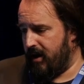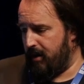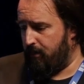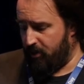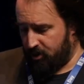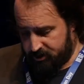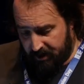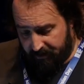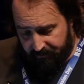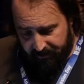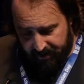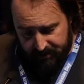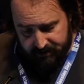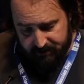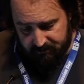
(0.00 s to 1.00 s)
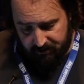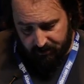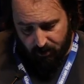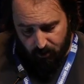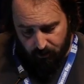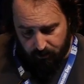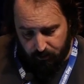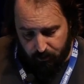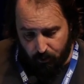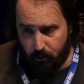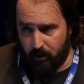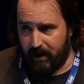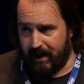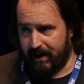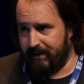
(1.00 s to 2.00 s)
project fields. You
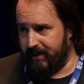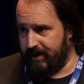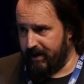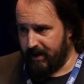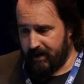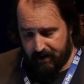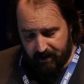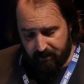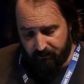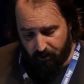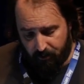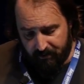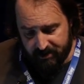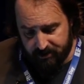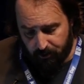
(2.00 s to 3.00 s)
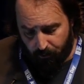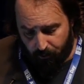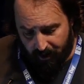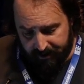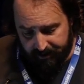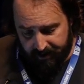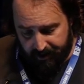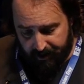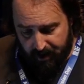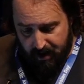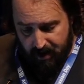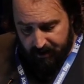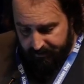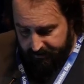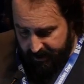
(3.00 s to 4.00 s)
will get the information right there.
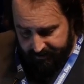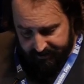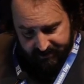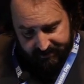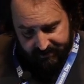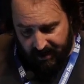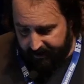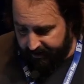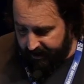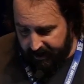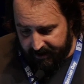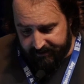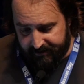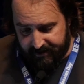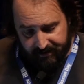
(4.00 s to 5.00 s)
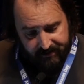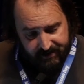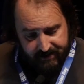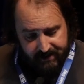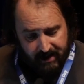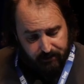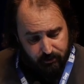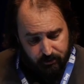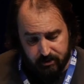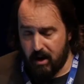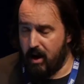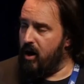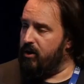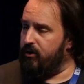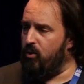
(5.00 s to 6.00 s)
Then the start date, then the status.
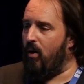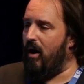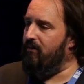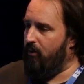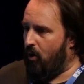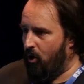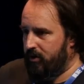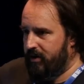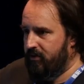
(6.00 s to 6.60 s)
You have all the